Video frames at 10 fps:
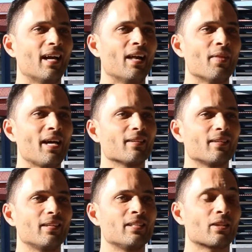And
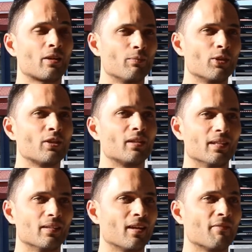that is a
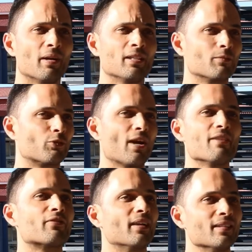community that I've made some
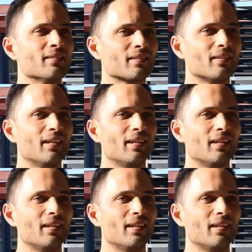great friends